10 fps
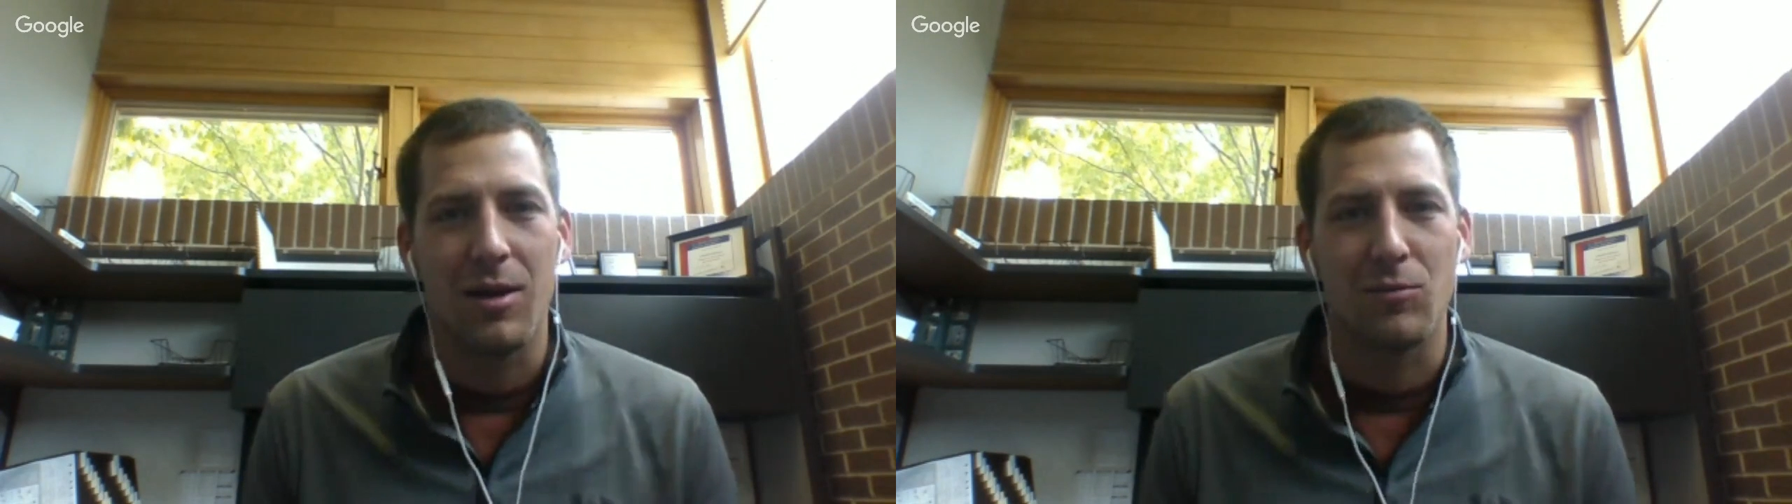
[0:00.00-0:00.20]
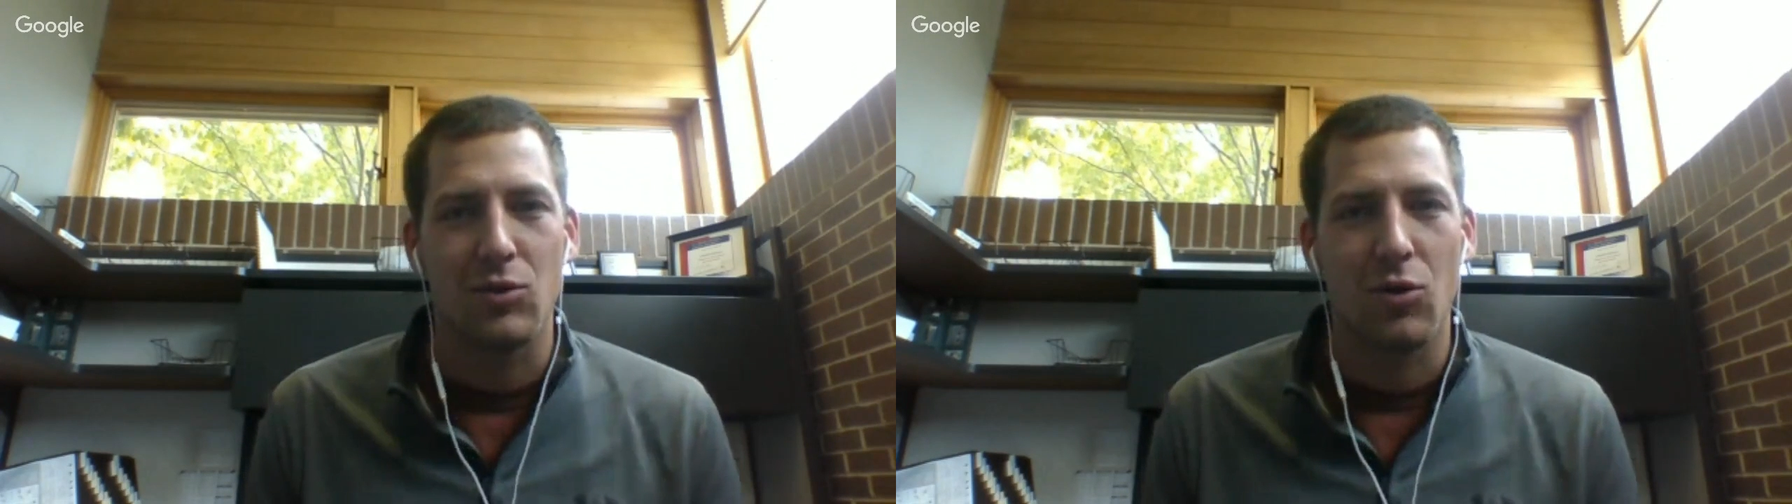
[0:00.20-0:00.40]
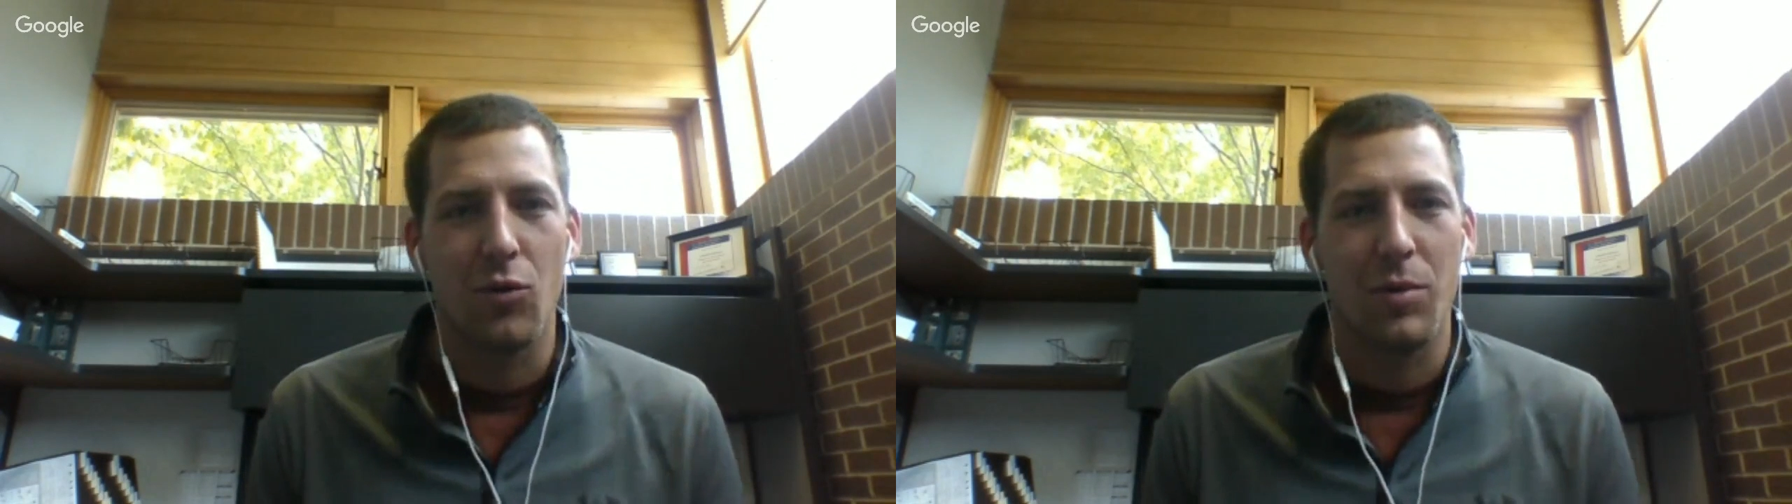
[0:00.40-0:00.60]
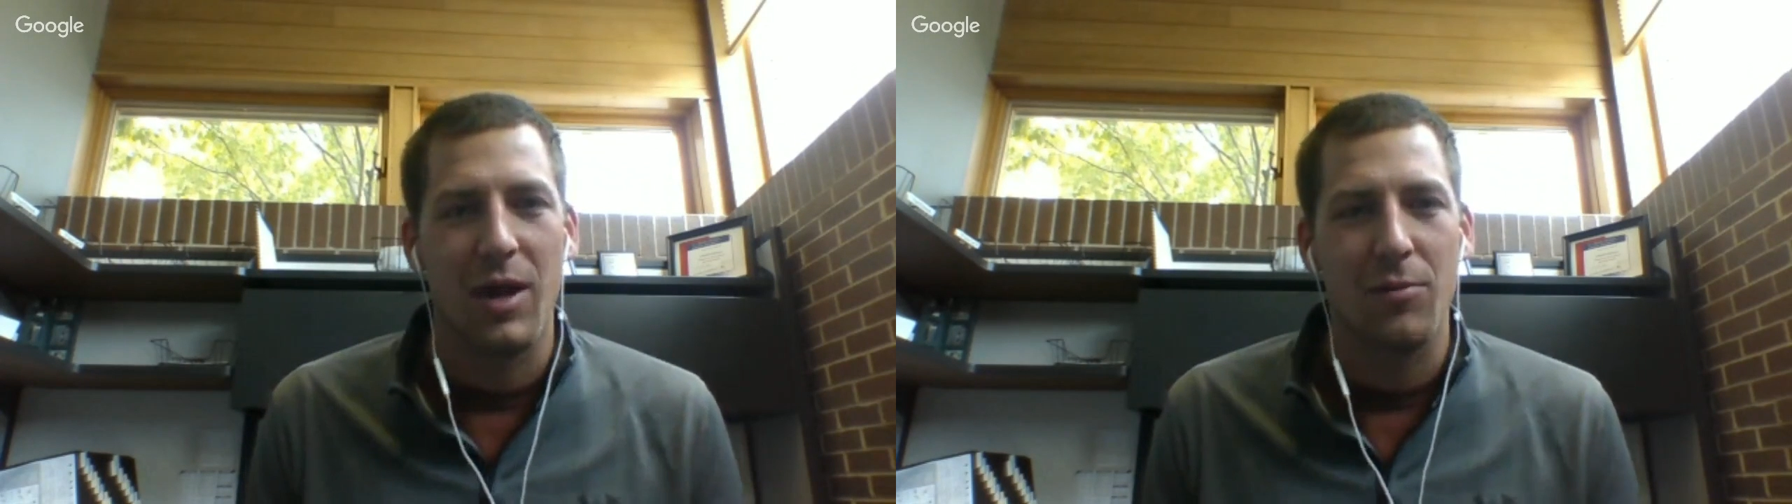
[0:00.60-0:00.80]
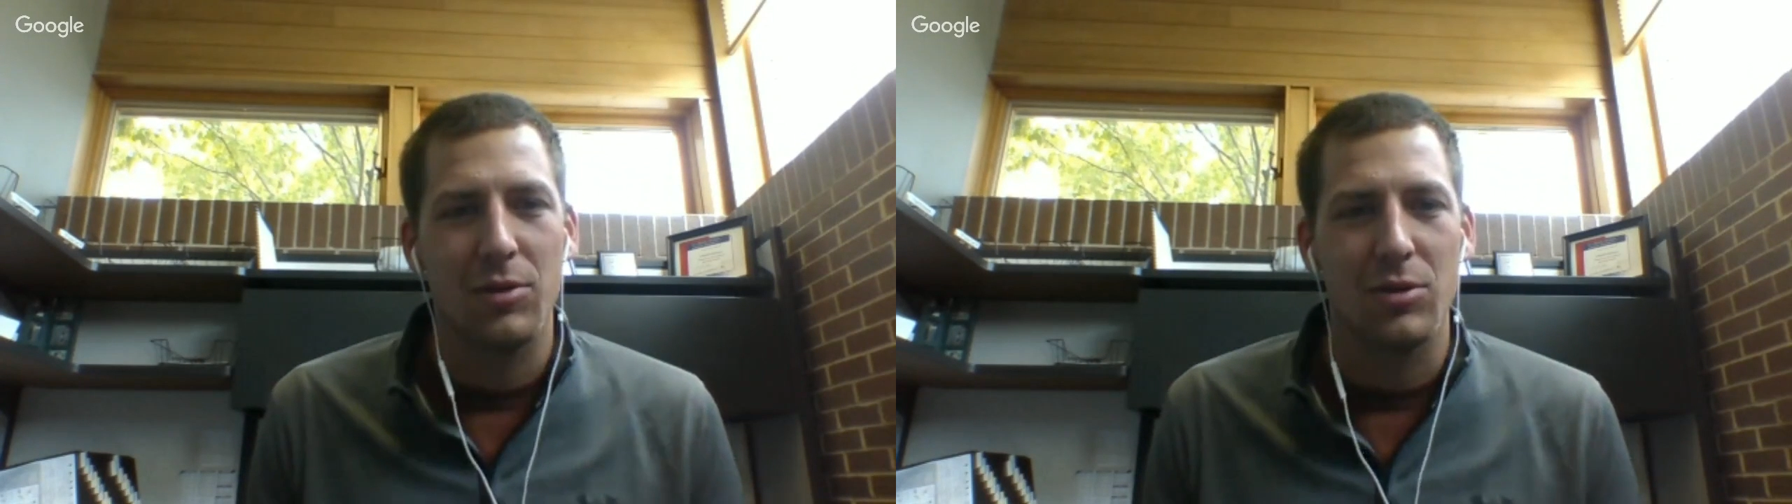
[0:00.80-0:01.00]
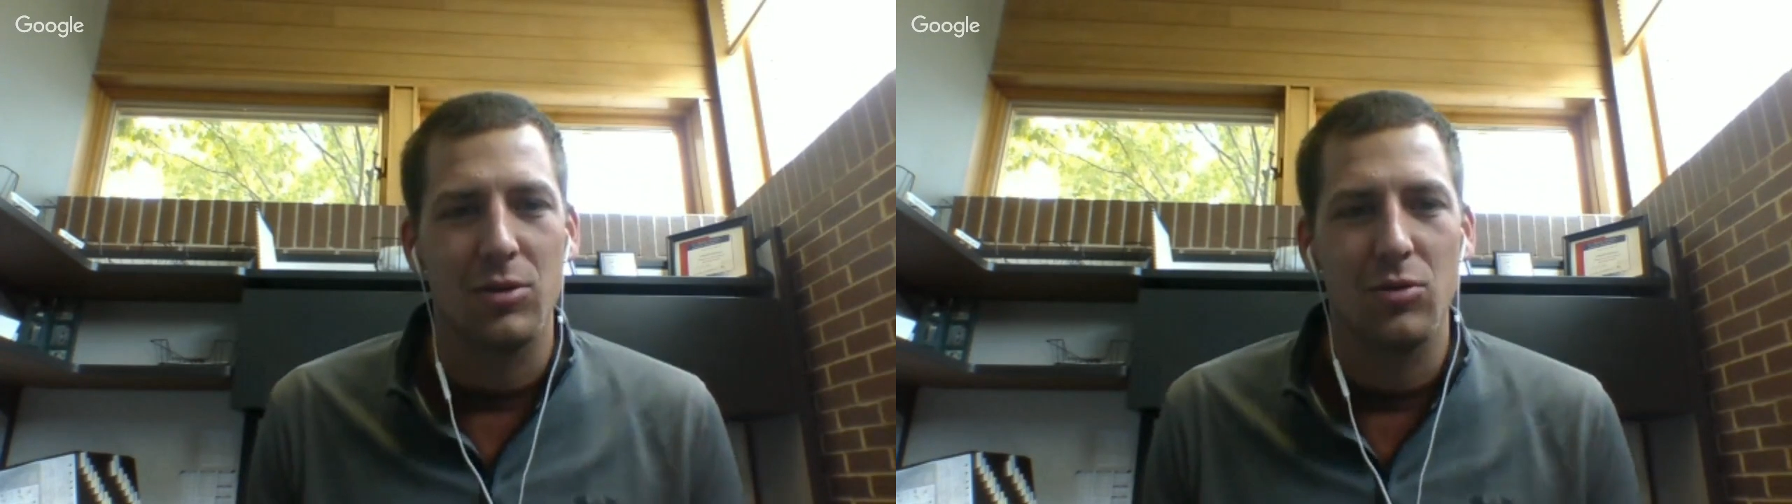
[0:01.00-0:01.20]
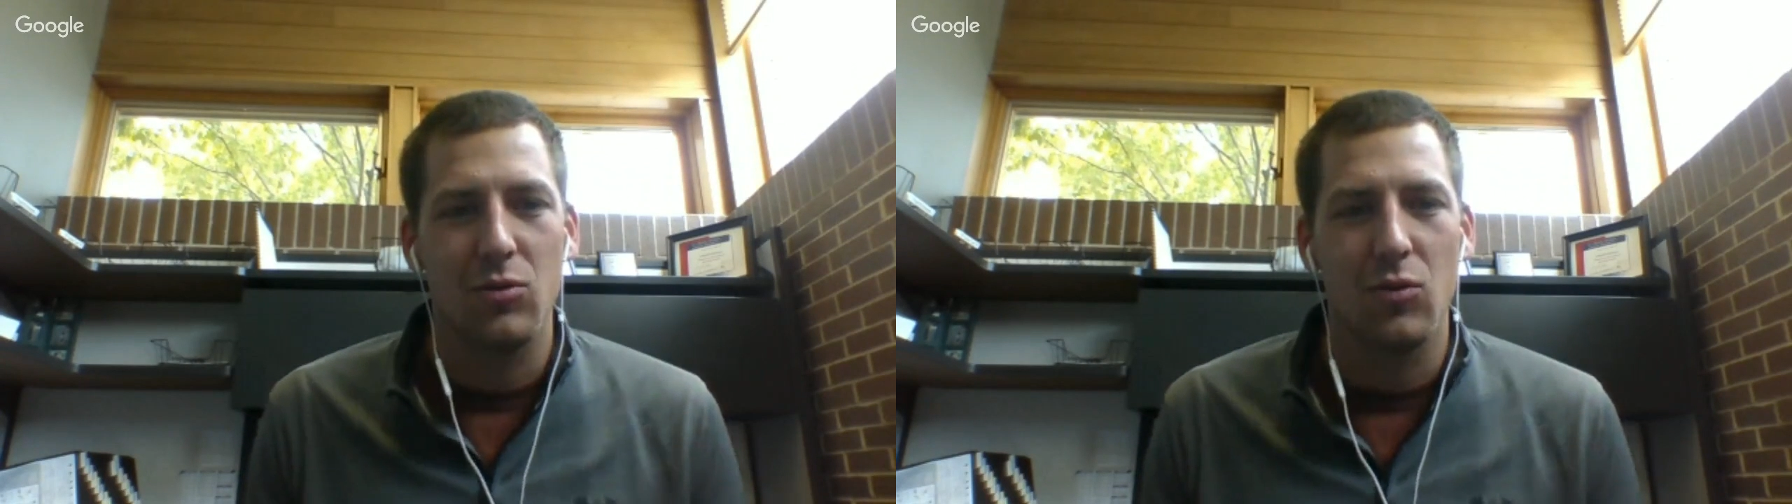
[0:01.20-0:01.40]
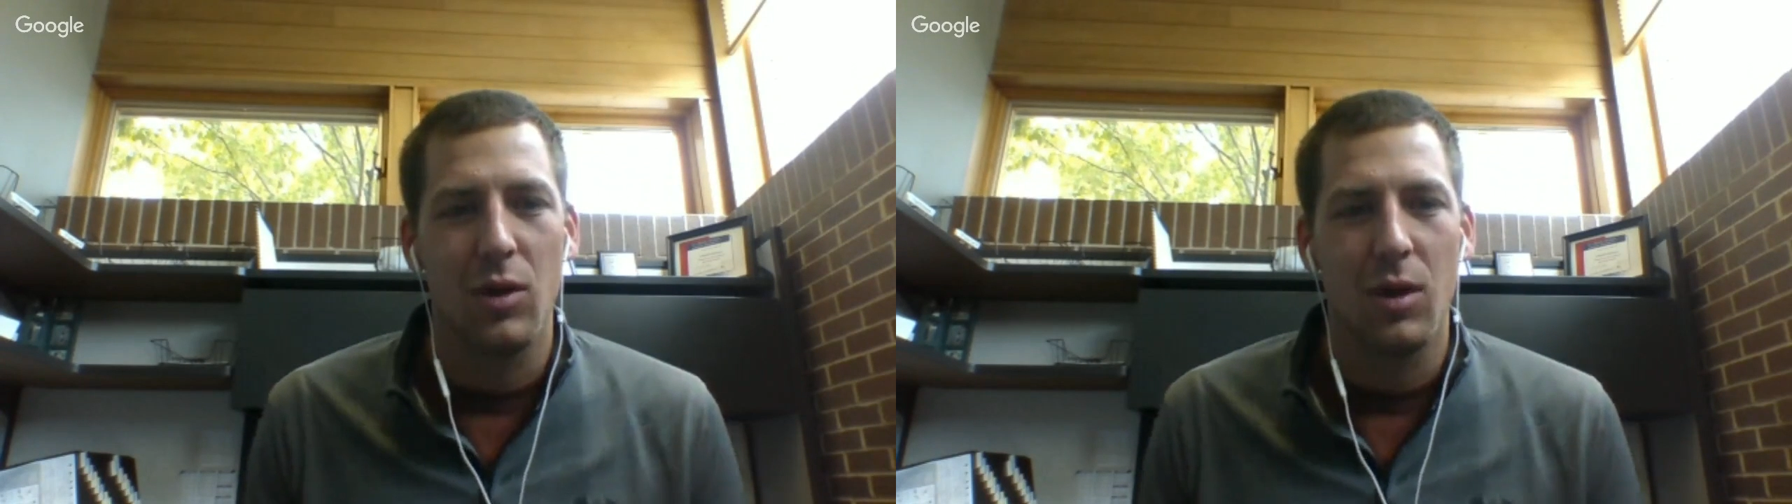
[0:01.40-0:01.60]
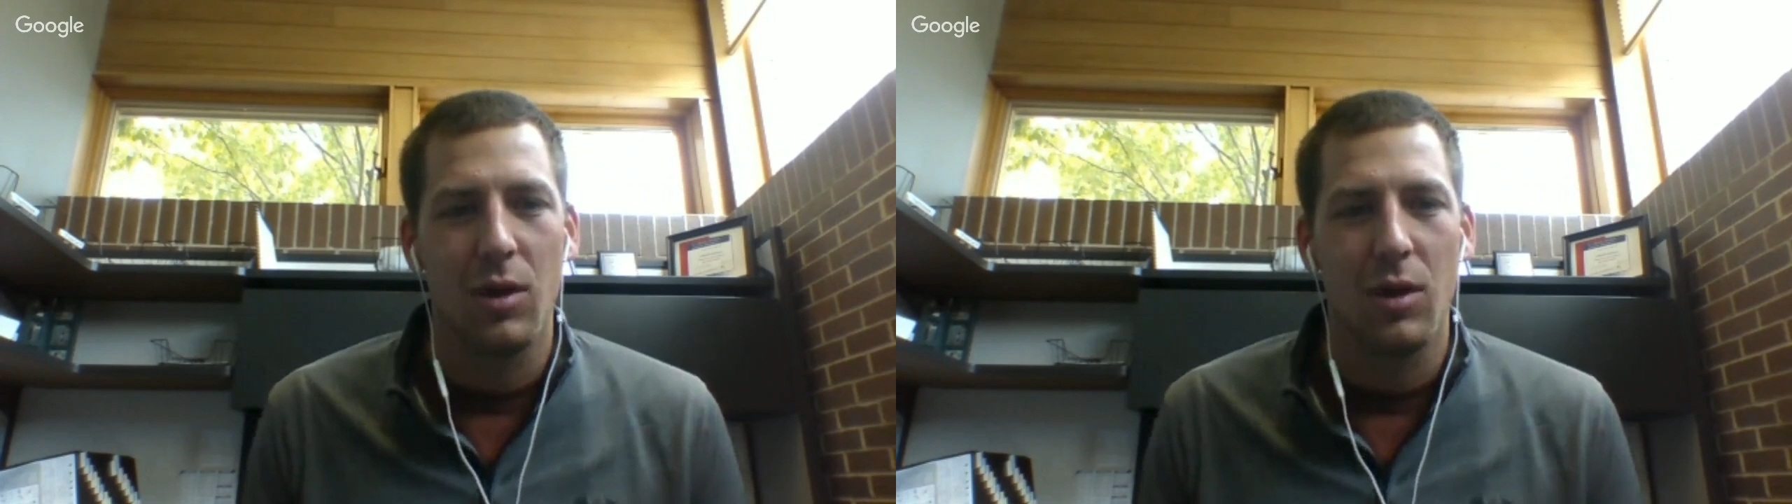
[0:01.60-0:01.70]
So we've been able to do